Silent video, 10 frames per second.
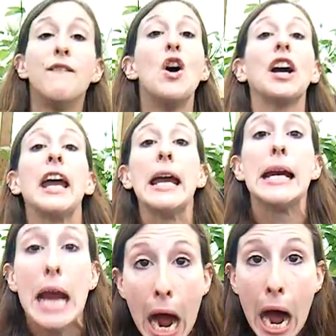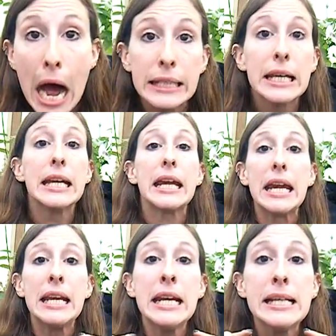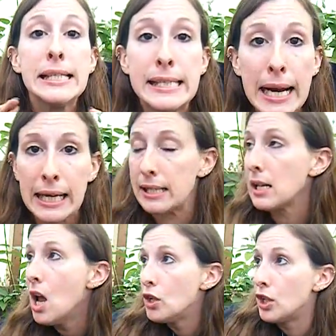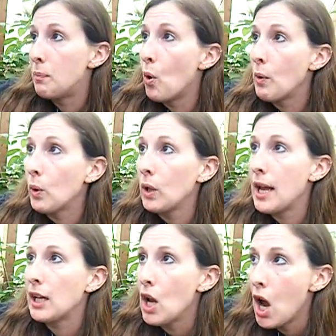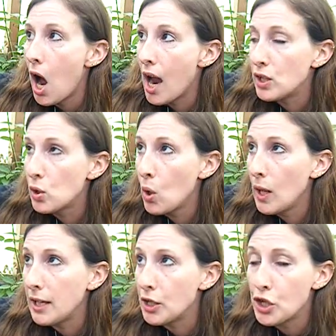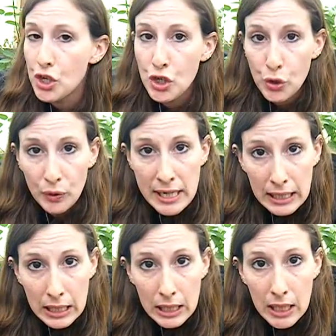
fucking gone in seconds, to the point where like I saw like a streak.